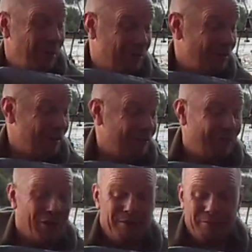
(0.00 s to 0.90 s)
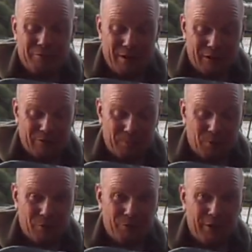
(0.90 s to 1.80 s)
But great fun, great
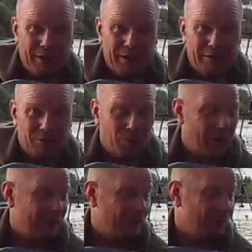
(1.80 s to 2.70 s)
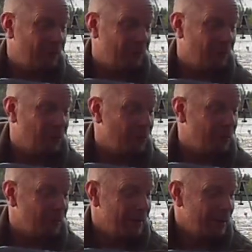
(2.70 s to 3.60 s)
sport. 3 years away from the
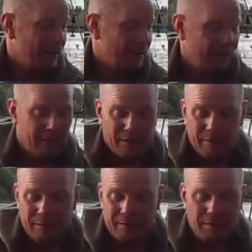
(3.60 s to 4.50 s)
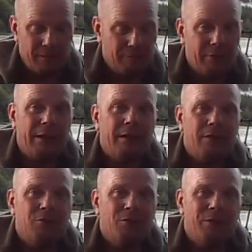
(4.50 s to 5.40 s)
sport, and really
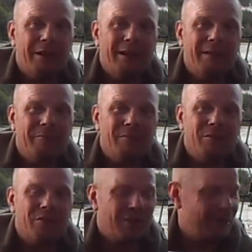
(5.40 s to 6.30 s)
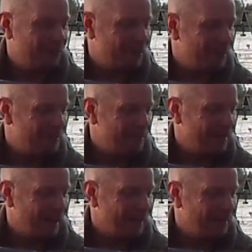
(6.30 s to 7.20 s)
enjoying it. So
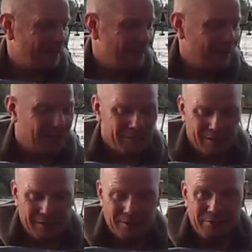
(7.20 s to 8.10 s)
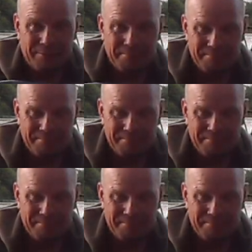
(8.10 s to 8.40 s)
yeah, hope it continues.